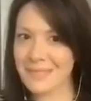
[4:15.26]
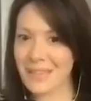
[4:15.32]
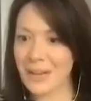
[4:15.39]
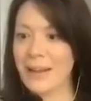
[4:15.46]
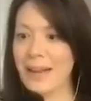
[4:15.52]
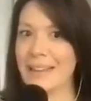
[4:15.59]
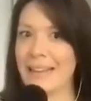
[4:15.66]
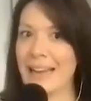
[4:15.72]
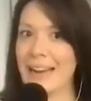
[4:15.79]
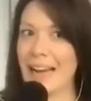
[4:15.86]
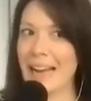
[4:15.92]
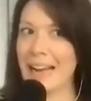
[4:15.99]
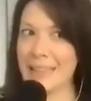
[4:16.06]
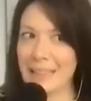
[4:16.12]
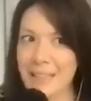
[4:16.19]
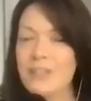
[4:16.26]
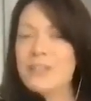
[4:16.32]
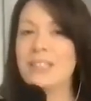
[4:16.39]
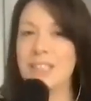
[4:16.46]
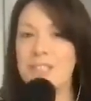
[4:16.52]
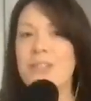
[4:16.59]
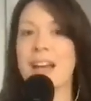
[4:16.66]
Okay, like I
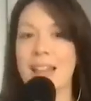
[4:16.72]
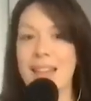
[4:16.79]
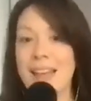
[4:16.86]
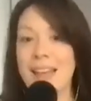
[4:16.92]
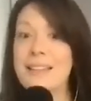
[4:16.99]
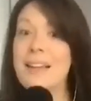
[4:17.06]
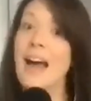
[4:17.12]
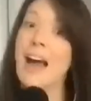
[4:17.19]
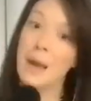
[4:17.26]
literally do nothing.